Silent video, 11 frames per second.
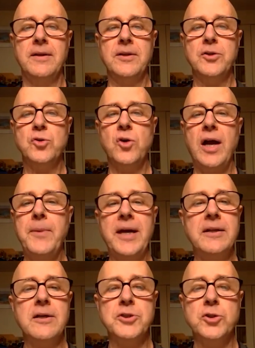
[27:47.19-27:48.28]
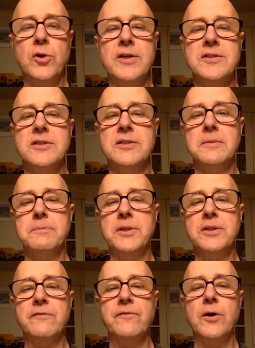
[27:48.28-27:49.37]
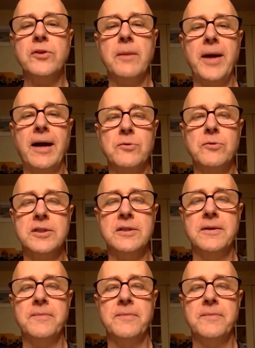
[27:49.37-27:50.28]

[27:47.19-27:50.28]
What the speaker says: The tribe had no choice but to vote them out,